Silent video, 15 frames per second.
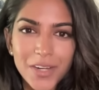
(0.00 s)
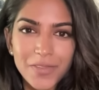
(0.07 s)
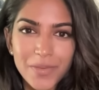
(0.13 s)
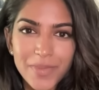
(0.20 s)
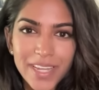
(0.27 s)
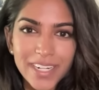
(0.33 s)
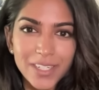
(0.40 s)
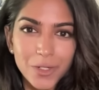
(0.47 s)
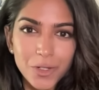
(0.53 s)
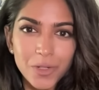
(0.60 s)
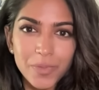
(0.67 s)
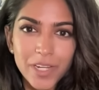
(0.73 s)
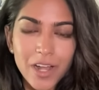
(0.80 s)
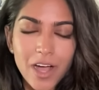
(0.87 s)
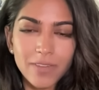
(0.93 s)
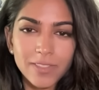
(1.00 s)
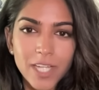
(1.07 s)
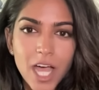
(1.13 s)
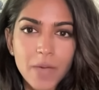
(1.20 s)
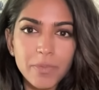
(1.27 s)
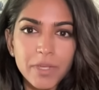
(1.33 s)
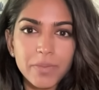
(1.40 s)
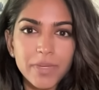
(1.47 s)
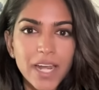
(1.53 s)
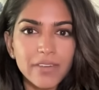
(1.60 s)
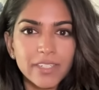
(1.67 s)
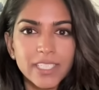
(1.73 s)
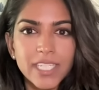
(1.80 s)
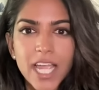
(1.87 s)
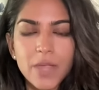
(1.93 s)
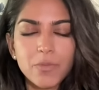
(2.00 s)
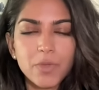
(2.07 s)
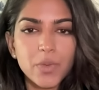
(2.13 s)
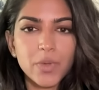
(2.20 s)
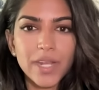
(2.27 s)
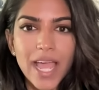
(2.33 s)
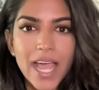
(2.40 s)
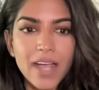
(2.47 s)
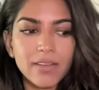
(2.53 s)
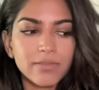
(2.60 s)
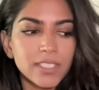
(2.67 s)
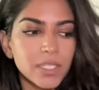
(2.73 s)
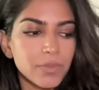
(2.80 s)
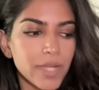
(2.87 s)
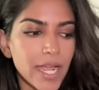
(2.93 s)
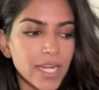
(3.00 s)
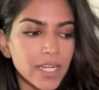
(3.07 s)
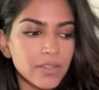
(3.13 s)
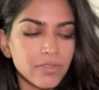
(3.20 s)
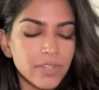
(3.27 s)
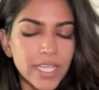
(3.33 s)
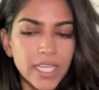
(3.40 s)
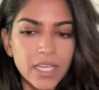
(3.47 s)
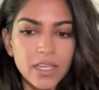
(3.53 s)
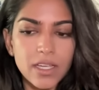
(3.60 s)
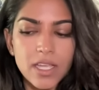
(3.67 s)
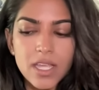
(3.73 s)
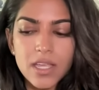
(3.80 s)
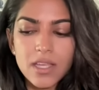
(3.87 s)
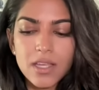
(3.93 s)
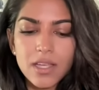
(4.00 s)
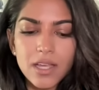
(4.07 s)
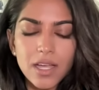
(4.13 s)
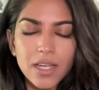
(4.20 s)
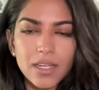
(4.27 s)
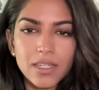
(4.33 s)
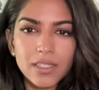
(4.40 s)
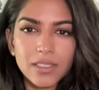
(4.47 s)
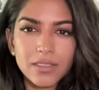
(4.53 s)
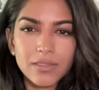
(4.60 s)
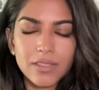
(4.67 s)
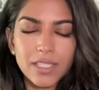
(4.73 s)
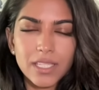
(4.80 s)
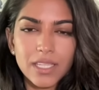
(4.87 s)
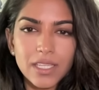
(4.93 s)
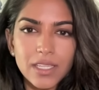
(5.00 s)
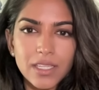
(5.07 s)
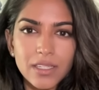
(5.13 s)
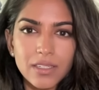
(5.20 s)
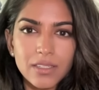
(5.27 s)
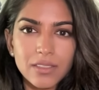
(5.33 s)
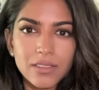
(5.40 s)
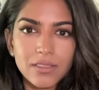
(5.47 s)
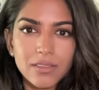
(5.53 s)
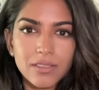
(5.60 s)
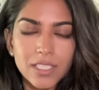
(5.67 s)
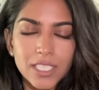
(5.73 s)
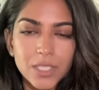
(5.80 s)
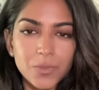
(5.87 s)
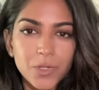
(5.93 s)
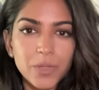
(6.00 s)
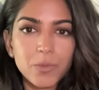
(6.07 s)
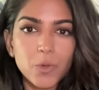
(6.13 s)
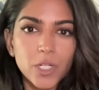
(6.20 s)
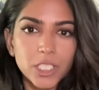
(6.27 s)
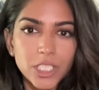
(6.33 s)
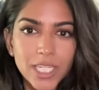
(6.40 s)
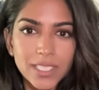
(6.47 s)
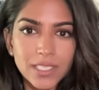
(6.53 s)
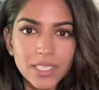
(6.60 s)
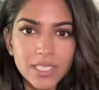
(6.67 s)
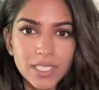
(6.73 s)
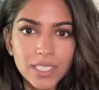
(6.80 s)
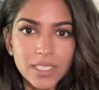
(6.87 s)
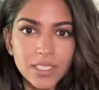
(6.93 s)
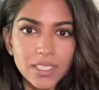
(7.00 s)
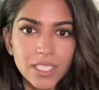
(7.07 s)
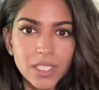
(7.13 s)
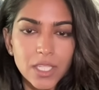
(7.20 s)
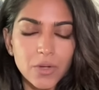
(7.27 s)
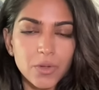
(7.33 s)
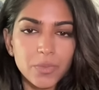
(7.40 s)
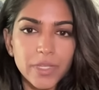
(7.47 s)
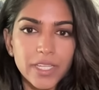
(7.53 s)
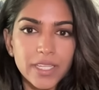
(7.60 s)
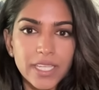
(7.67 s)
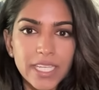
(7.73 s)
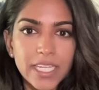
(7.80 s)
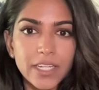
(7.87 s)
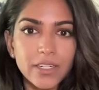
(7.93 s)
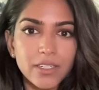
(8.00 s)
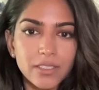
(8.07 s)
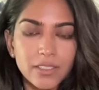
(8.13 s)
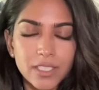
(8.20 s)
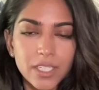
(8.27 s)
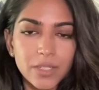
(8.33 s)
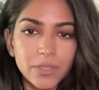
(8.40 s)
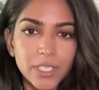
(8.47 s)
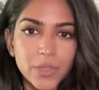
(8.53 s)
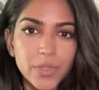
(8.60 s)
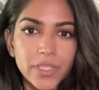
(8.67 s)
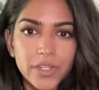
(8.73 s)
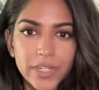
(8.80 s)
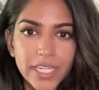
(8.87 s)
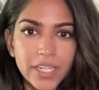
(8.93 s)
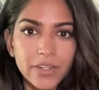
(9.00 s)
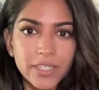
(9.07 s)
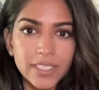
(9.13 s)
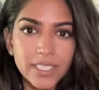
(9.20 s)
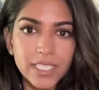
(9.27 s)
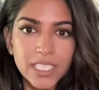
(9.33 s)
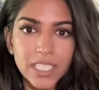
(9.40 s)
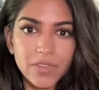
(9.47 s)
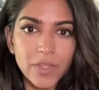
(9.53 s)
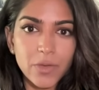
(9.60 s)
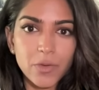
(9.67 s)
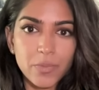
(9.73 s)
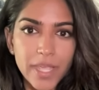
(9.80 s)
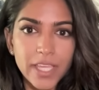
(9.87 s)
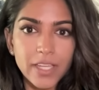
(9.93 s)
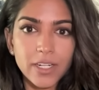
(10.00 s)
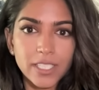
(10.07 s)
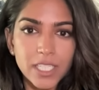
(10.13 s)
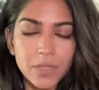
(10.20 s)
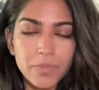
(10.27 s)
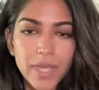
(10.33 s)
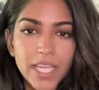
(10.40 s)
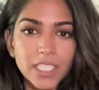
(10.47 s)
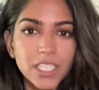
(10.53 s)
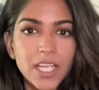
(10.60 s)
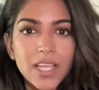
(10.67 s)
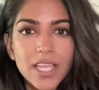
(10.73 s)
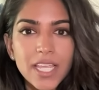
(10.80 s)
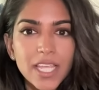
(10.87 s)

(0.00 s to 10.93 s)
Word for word: if I'm getting a little bit off topic, but every time we would have some kind of like a, uh, the the Supreme Court justices and they were being here, they were doing their hearings to see if they would make it onto the bench.